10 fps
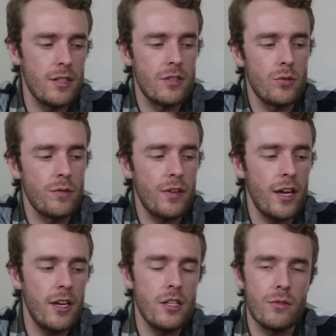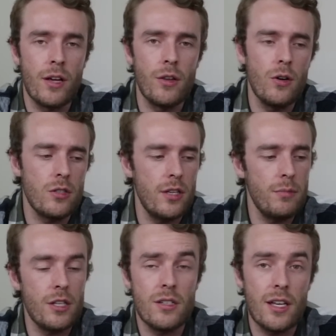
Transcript: this sort of cage around the hot end, because